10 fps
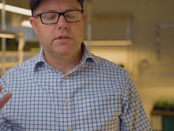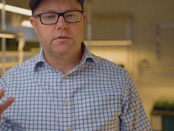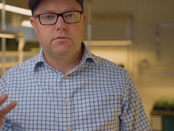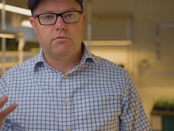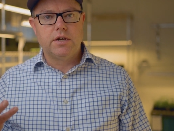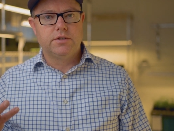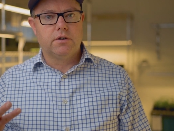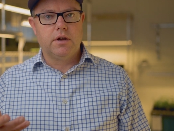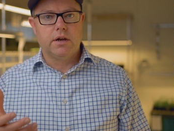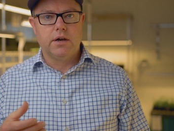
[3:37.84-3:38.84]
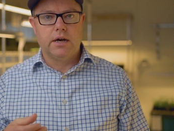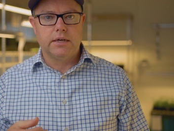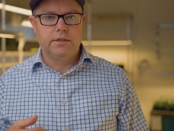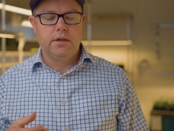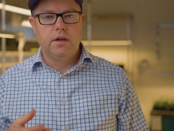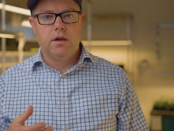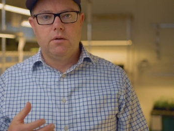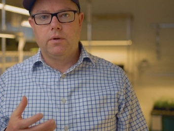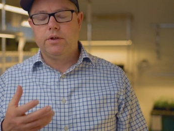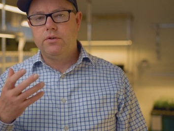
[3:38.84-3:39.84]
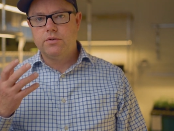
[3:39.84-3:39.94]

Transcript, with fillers: does Rhyzogreen cost? Well, you